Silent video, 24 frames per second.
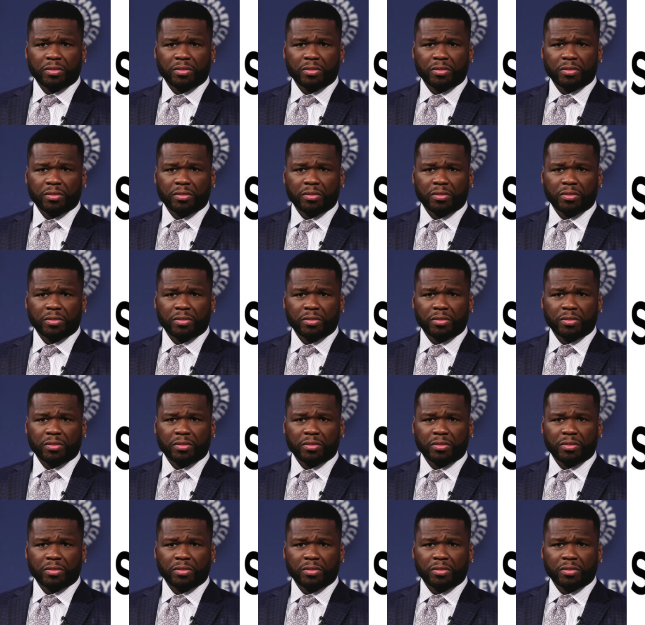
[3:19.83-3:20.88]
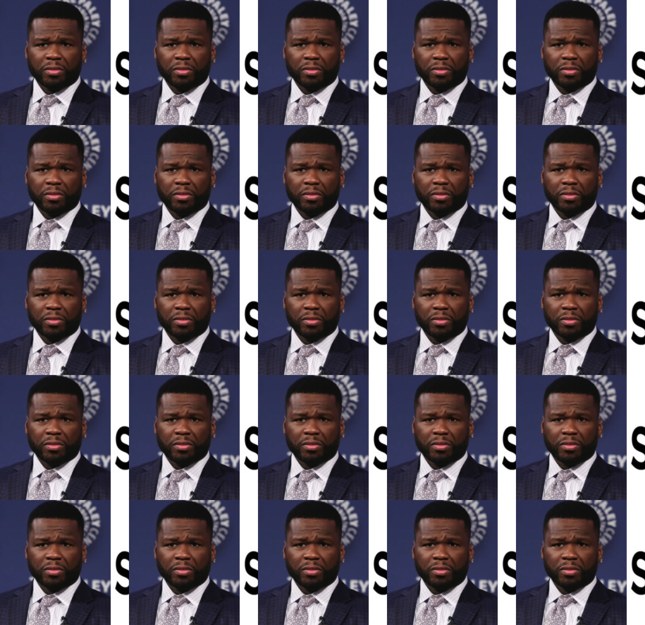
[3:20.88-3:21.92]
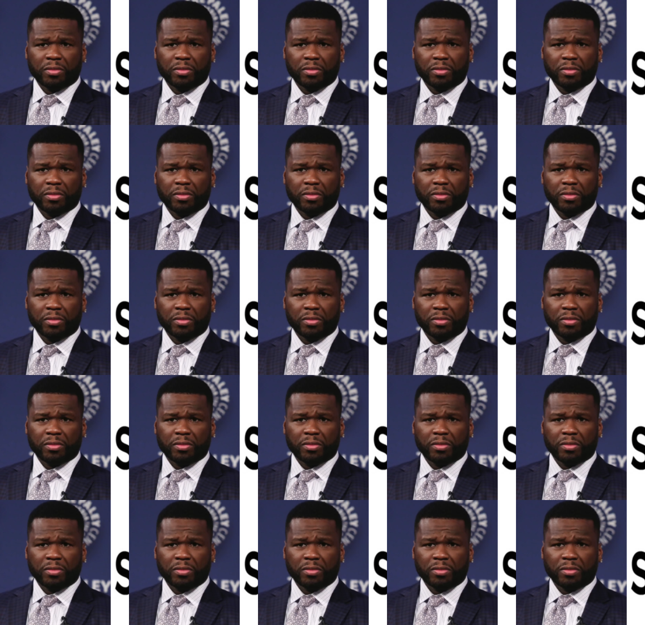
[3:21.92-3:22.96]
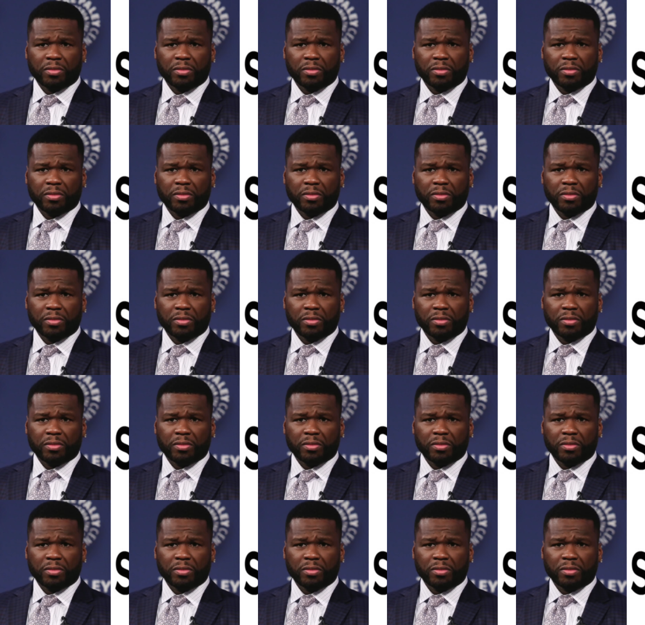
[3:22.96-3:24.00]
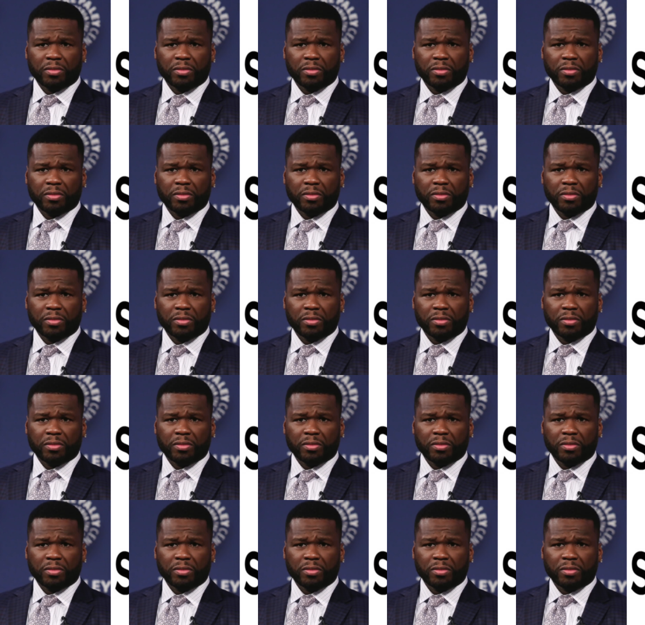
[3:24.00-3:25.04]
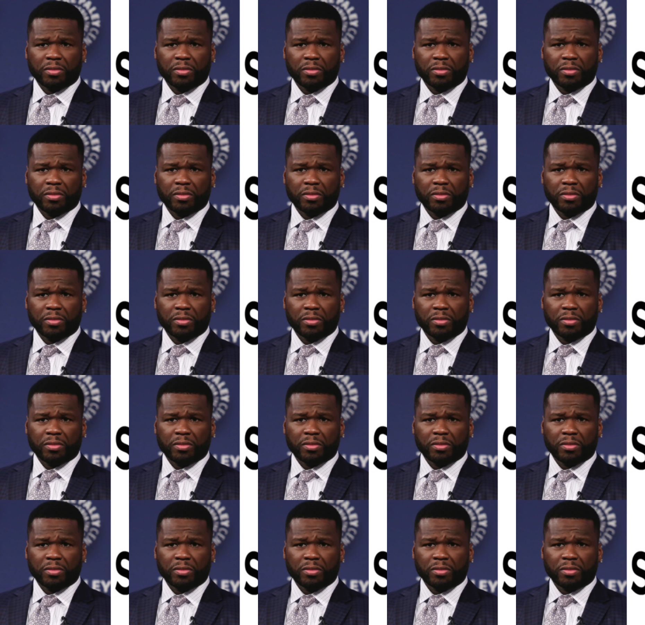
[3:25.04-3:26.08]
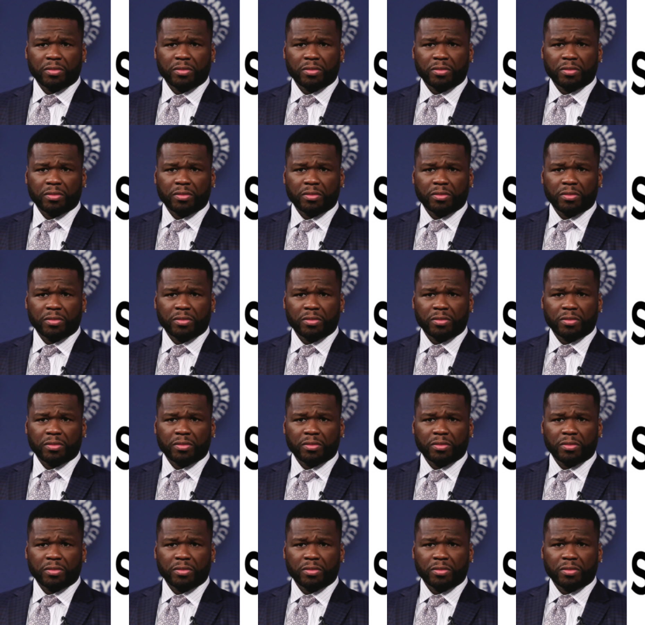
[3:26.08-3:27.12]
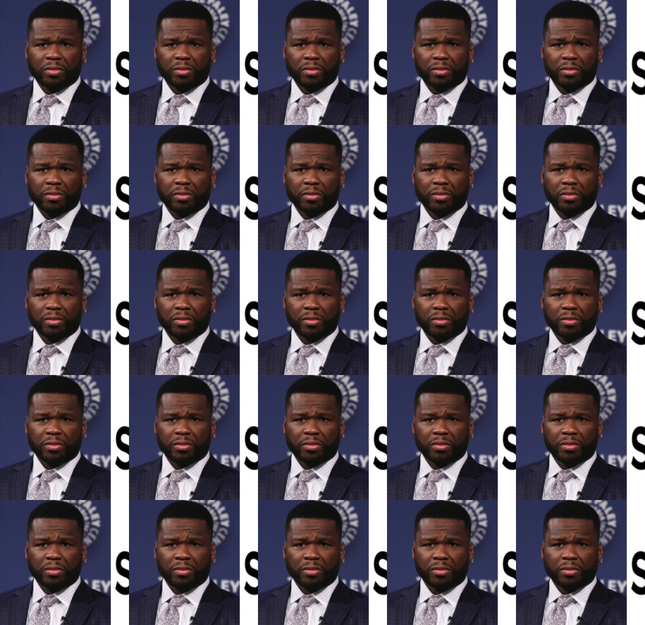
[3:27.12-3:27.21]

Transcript: (no lip movement)